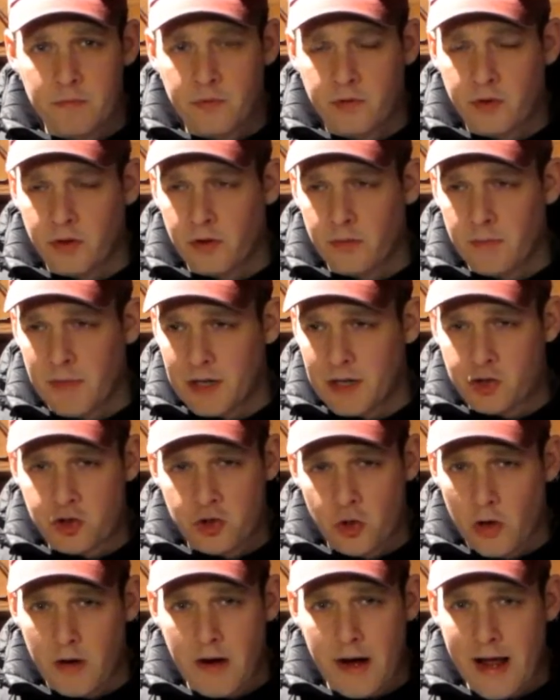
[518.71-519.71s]
to make
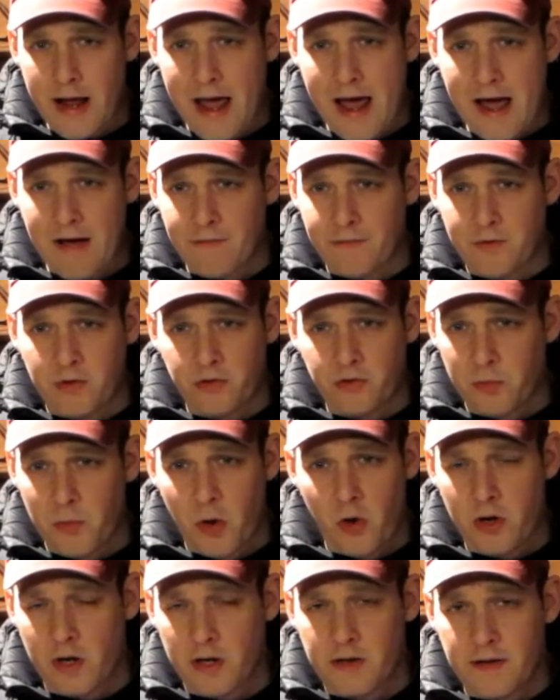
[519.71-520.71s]
sure I have to
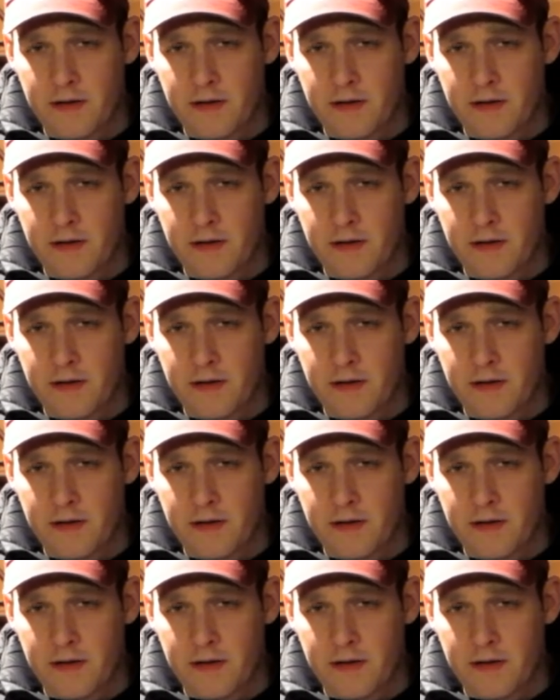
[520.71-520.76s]
smoke on a